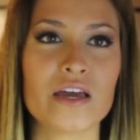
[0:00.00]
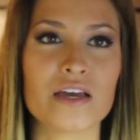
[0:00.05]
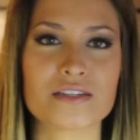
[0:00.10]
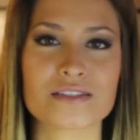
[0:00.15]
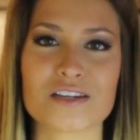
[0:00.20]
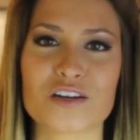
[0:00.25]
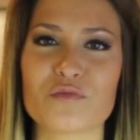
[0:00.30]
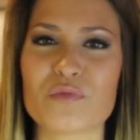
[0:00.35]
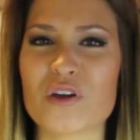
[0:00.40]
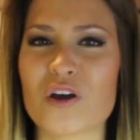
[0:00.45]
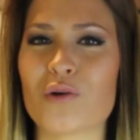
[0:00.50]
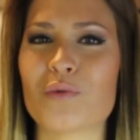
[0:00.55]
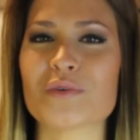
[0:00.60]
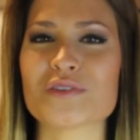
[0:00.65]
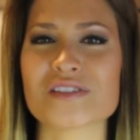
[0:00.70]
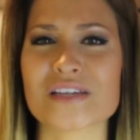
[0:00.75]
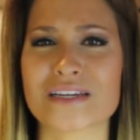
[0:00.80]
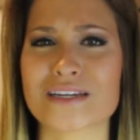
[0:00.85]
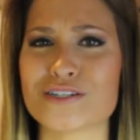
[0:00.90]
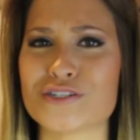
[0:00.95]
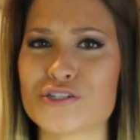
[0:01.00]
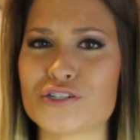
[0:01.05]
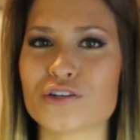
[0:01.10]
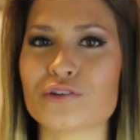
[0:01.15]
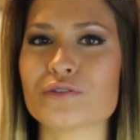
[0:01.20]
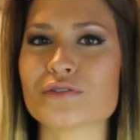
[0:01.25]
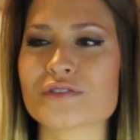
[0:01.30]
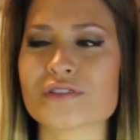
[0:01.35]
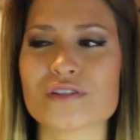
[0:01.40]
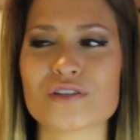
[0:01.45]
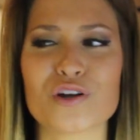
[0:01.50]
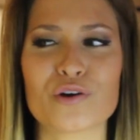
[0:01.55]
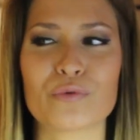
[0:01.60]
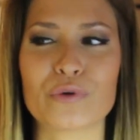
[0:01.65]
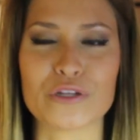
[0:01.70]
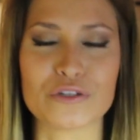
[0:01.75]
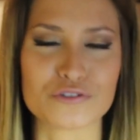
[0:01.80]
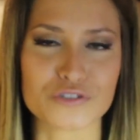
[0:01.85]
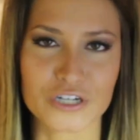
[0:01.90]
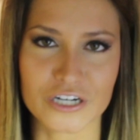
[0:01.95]
It's gonna be almost like a juice. You know,
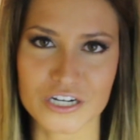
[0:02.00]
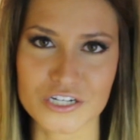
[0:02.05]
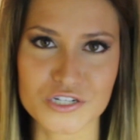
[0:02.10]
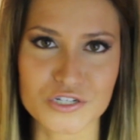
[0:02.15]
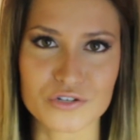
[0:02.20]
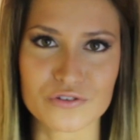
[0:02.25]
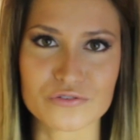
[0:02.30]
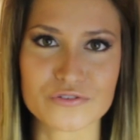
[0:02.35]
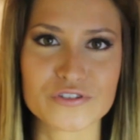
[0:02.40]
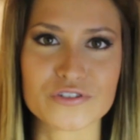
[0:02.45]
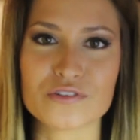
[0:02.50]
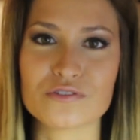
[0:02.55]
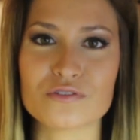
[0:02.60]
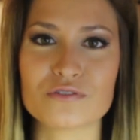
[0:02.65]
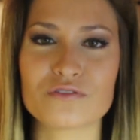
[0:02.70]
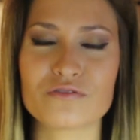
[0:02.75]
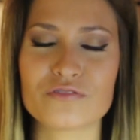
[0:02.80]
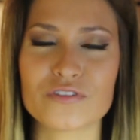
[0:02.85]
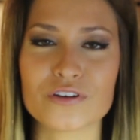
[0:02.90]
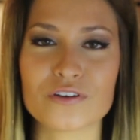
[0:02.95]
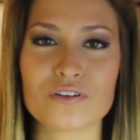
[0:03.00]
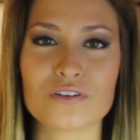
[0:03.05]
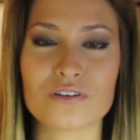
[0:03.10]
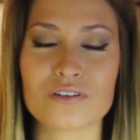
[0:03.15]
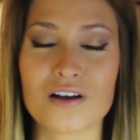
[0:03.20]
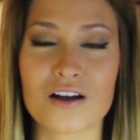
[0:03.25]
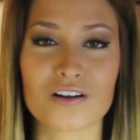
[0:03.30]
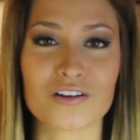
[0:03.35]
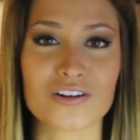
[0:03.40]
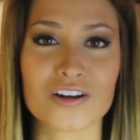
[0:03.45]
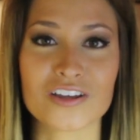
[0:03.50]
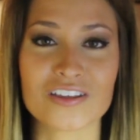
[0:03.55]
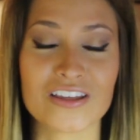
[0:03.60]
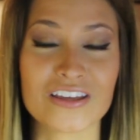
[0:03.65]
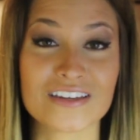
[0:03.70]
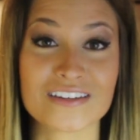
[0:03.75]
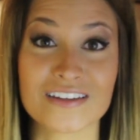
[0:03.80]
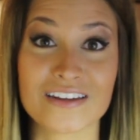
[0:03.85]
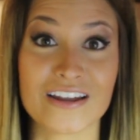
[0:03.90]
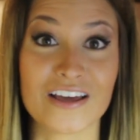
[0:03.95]
when you drink a juice, you feel hungry
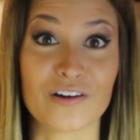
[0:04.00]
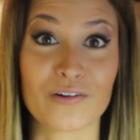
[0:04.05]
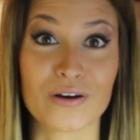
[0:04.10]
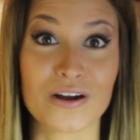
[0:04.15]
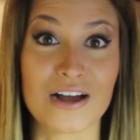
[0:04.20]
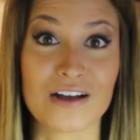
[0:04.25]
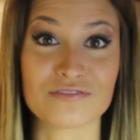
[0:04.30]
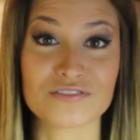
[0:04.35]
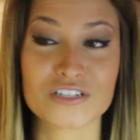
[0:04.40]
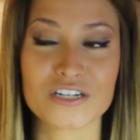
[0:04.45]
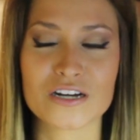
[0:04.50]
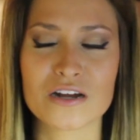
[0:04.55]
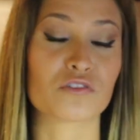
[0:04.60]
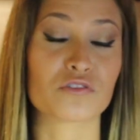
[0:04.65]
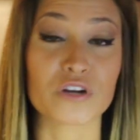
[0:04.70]
like an hour after.